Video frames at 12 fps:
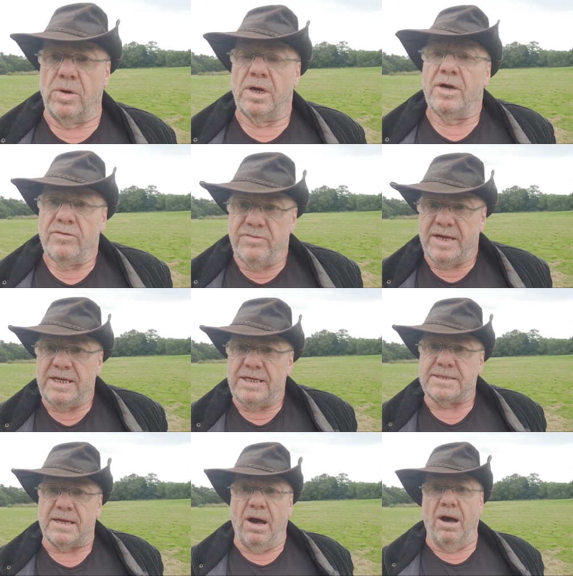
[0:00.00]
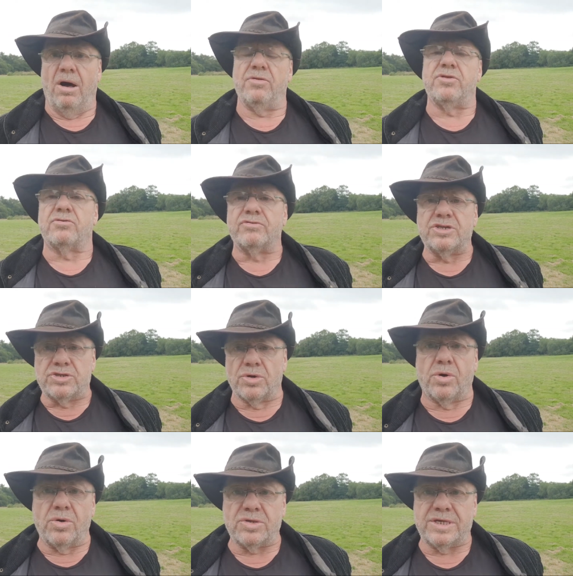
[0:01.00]
These are the
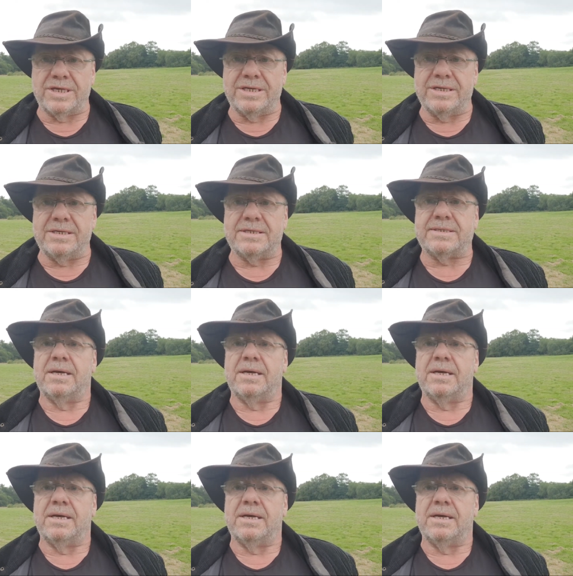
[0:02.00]
resources